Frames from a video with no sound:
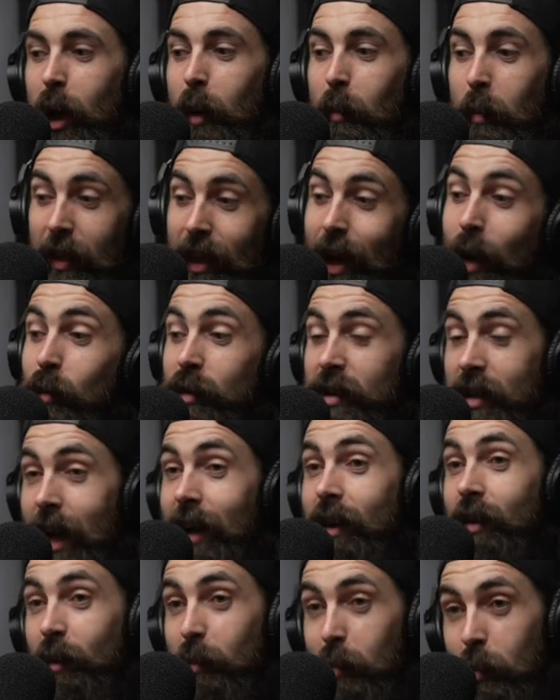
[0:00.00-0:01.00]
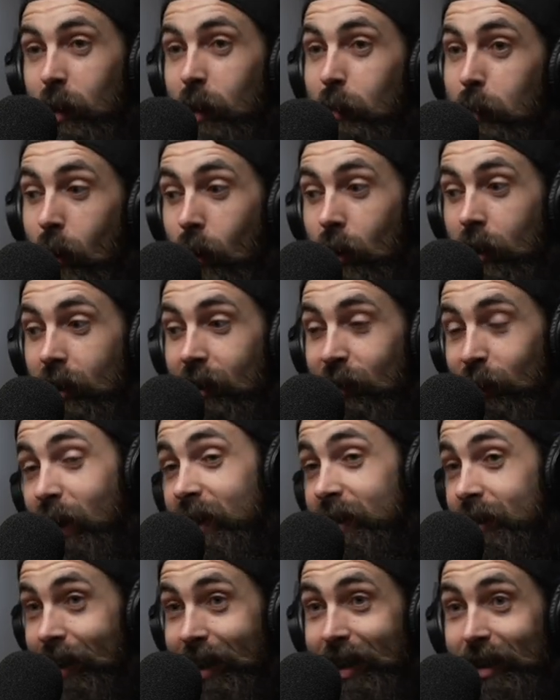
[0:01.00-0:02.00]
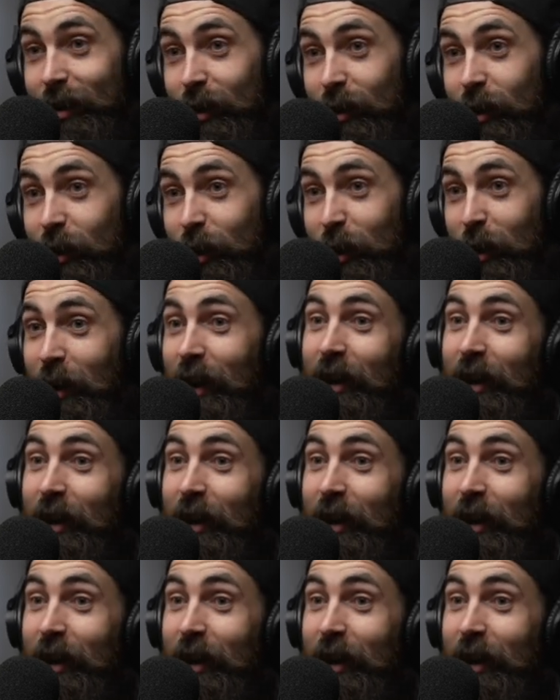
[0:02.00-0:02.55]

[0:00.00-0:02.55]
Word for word: But that was kind of the point. If you ask Linz, cause she,